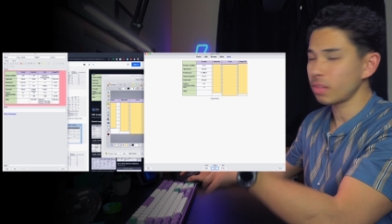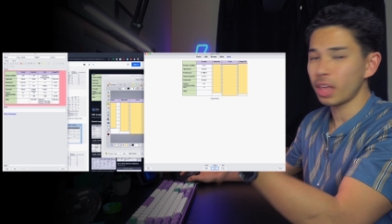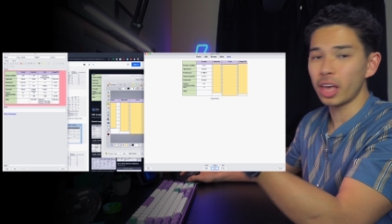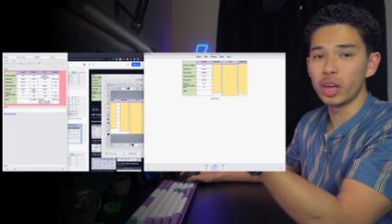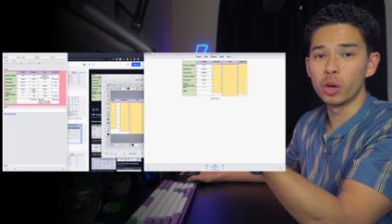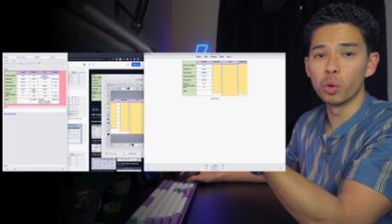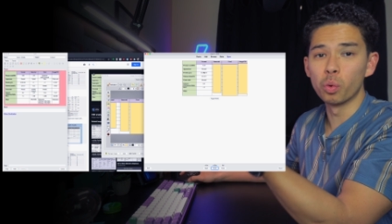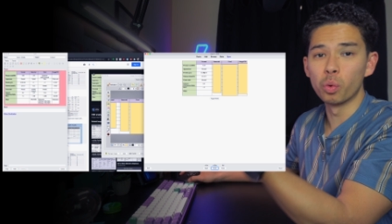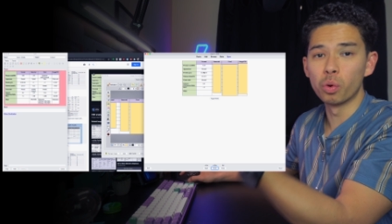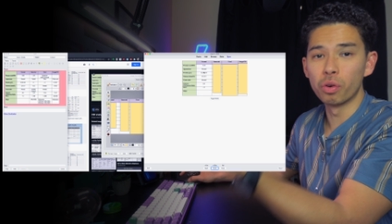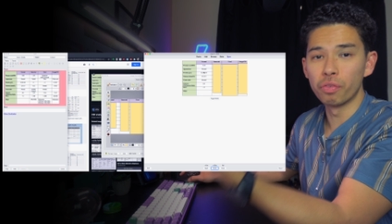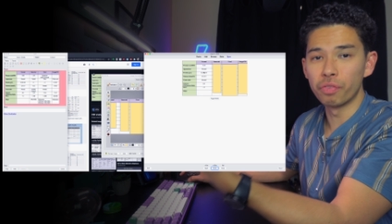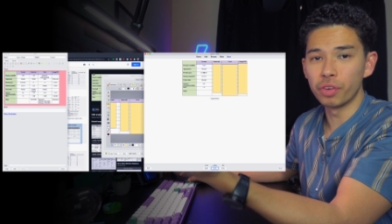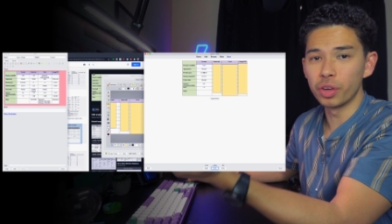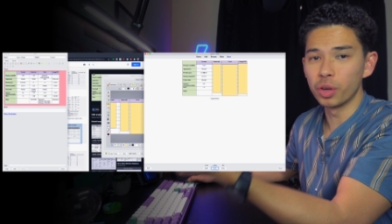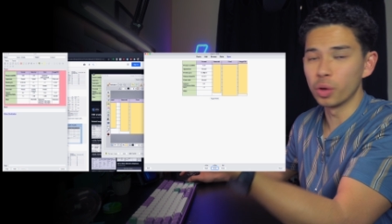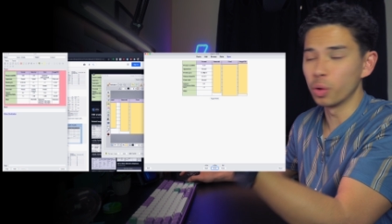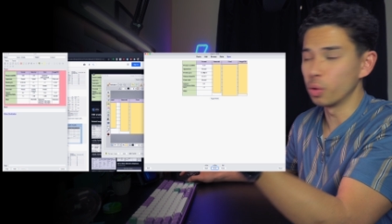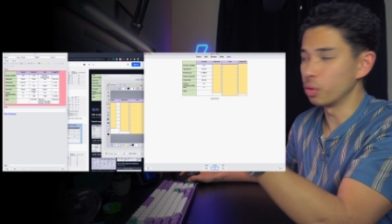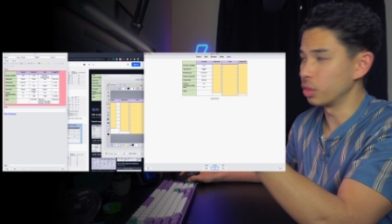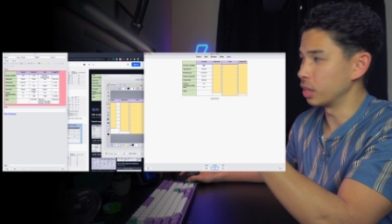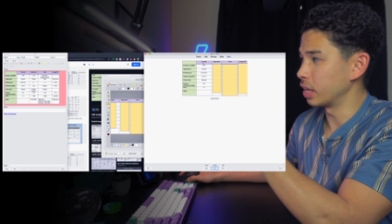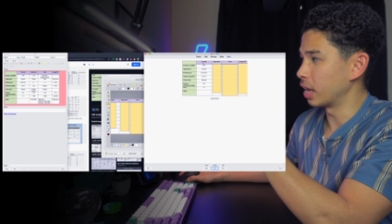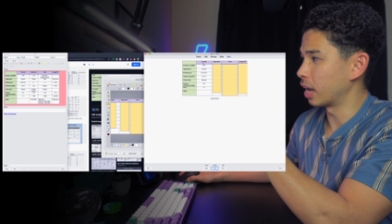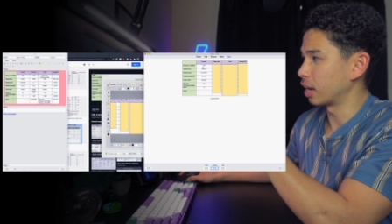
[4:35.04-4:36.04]
and it will
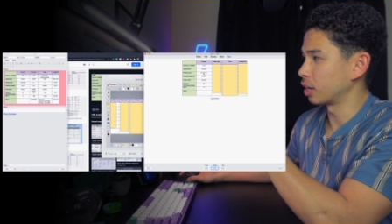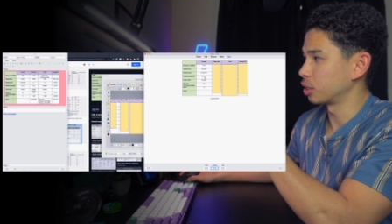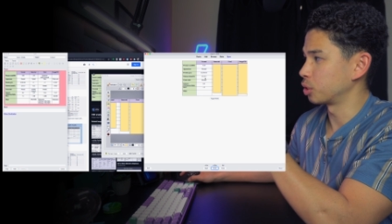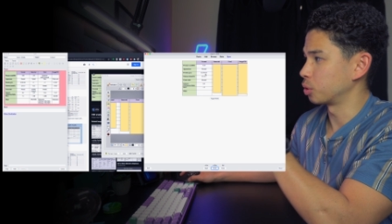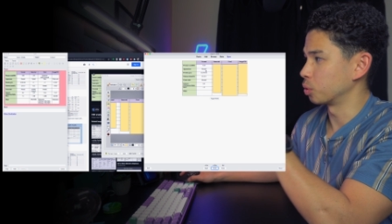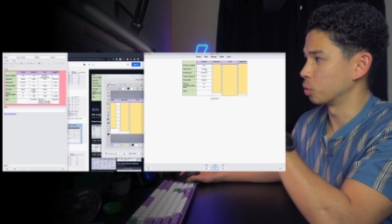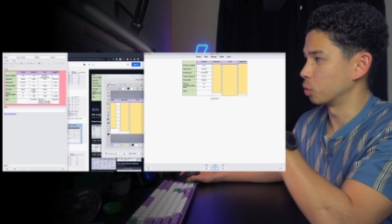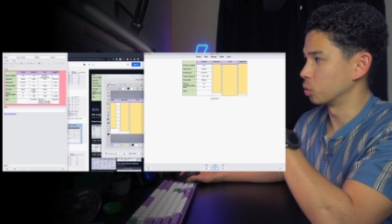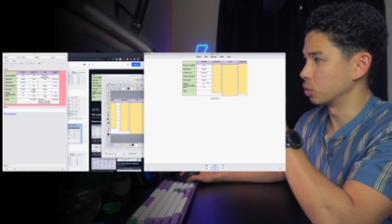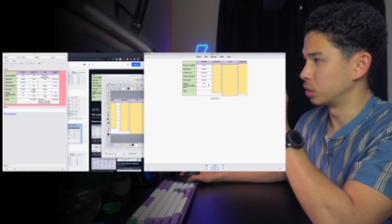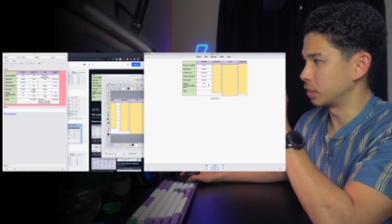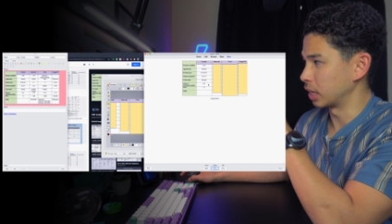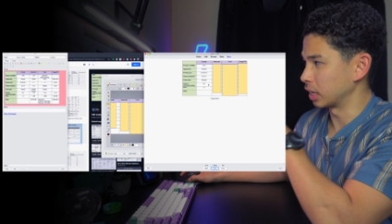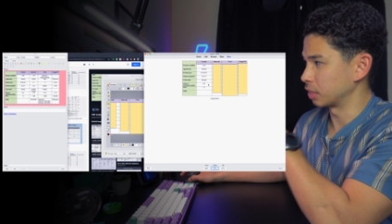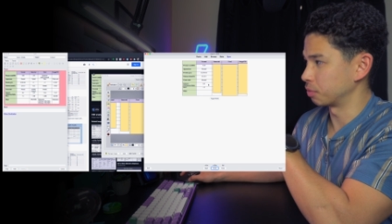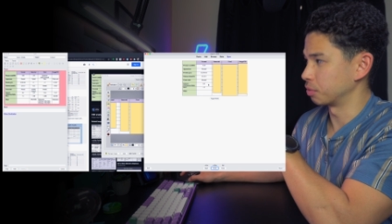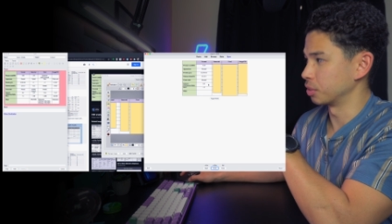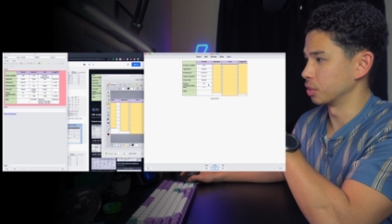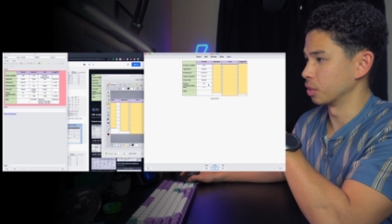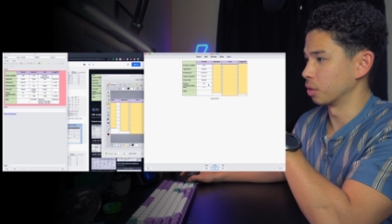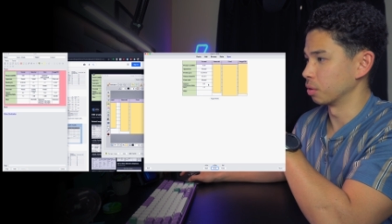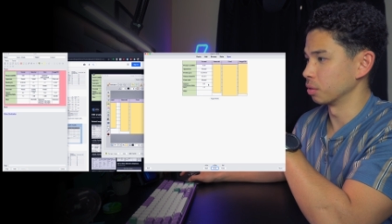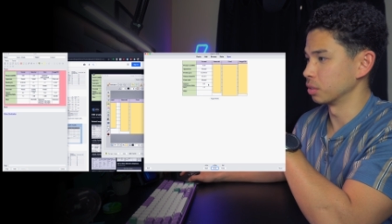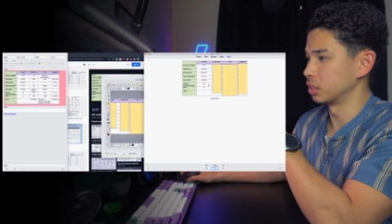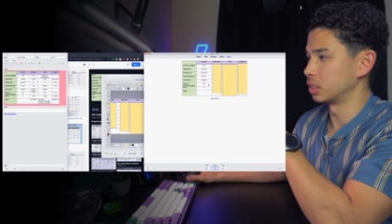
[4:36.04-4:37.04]
reveal the actual test
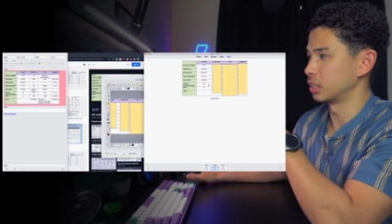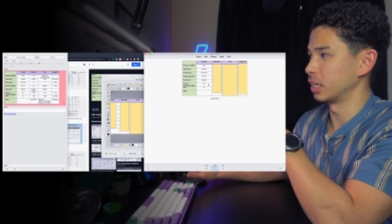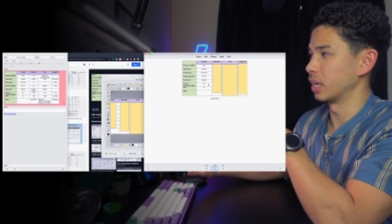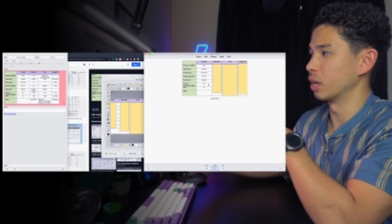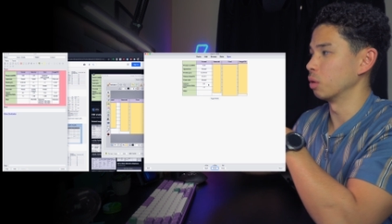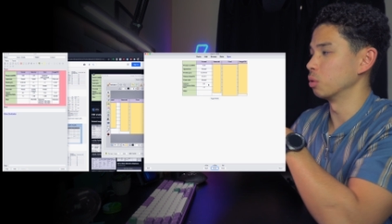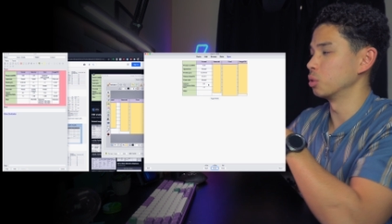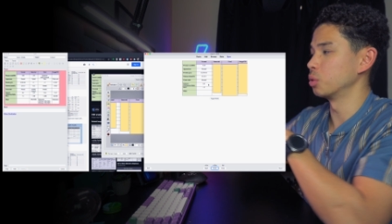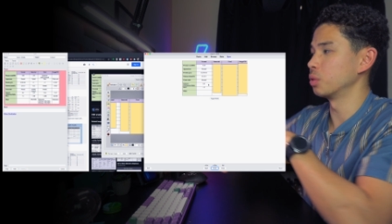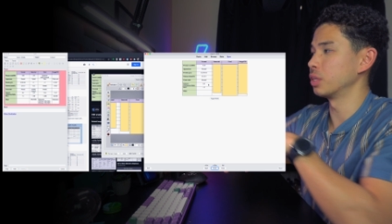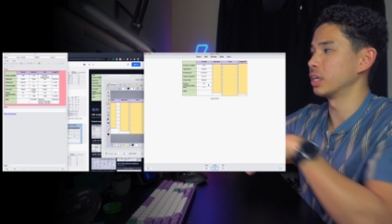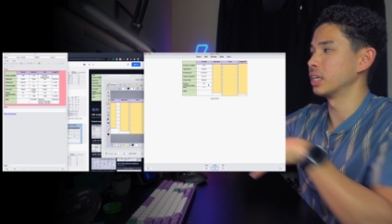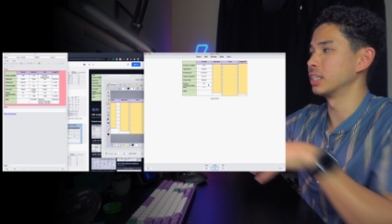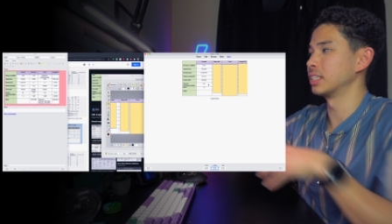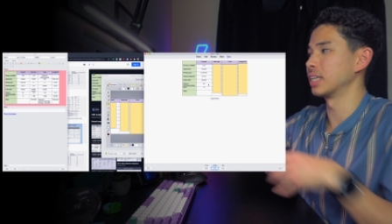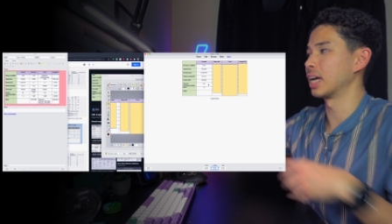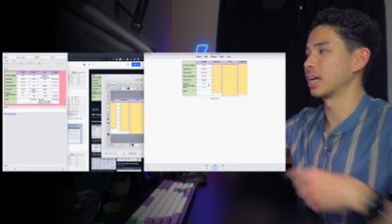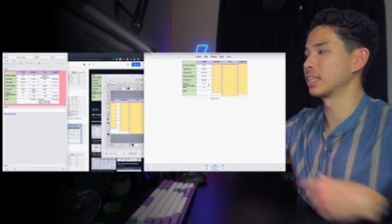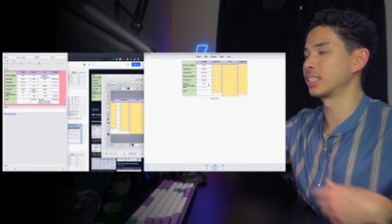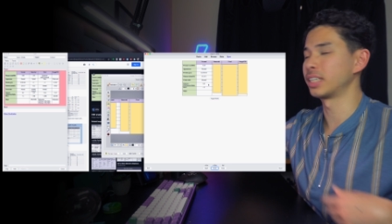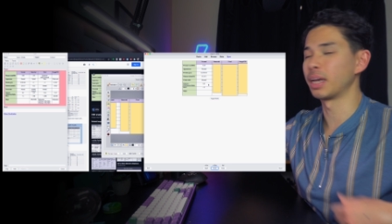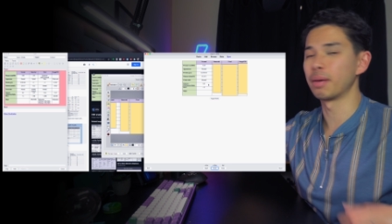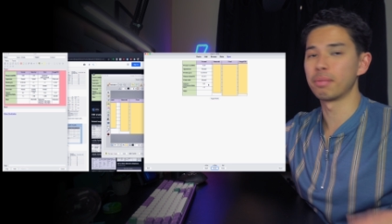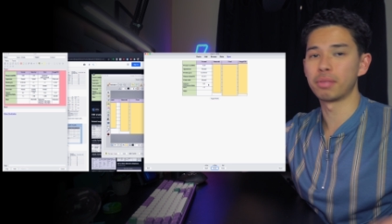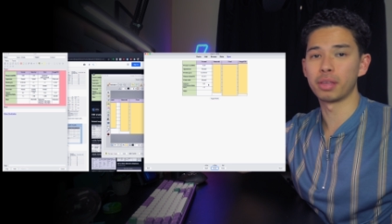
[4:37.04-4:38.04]
results. And it'll do the
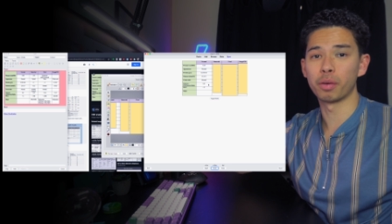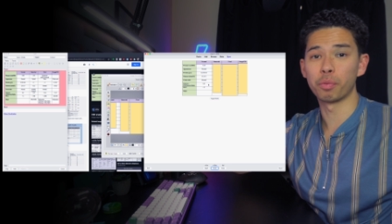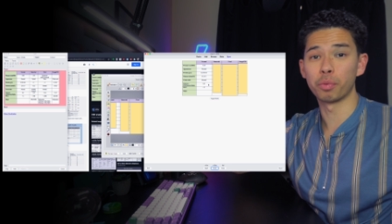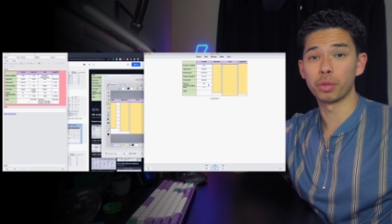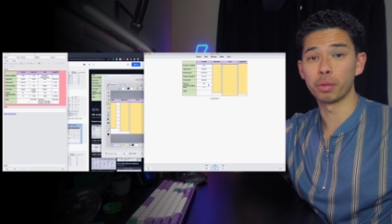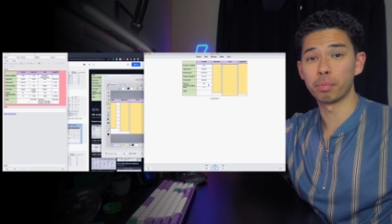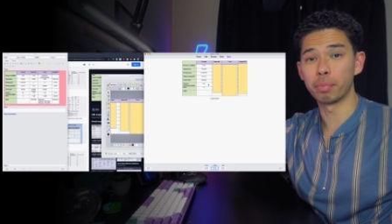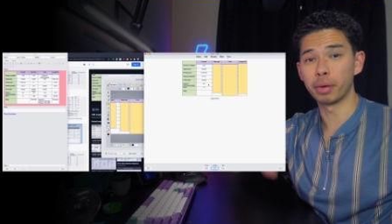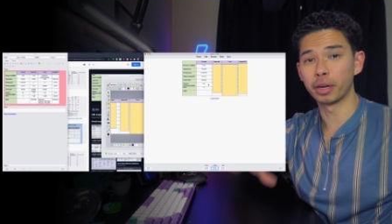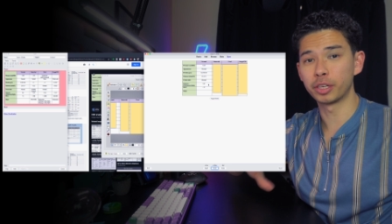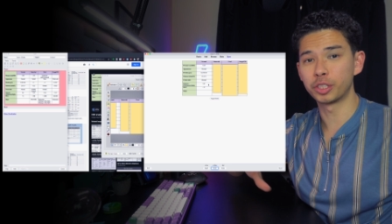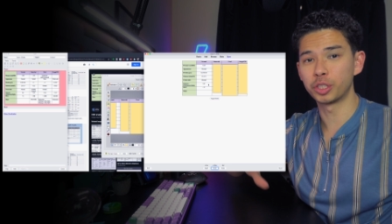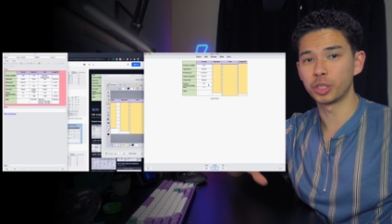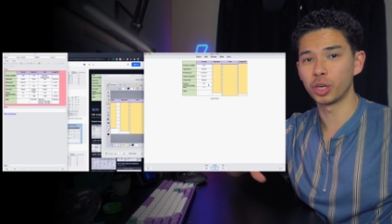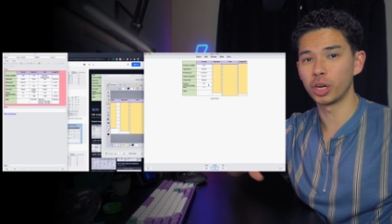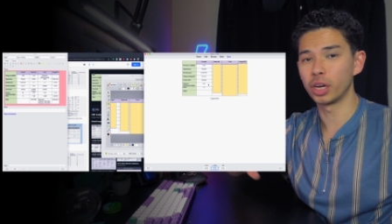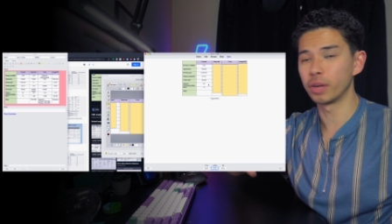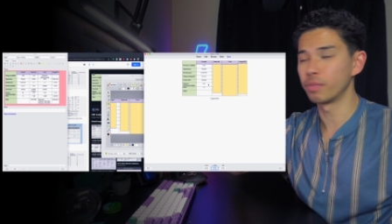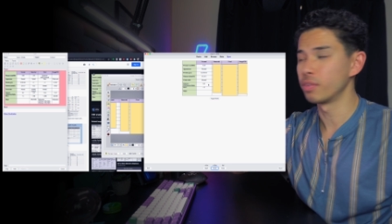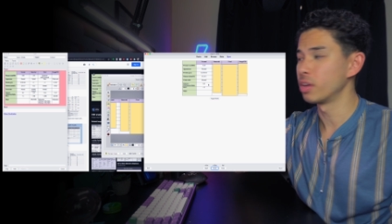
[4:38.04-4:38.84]
exact same thing with the picture.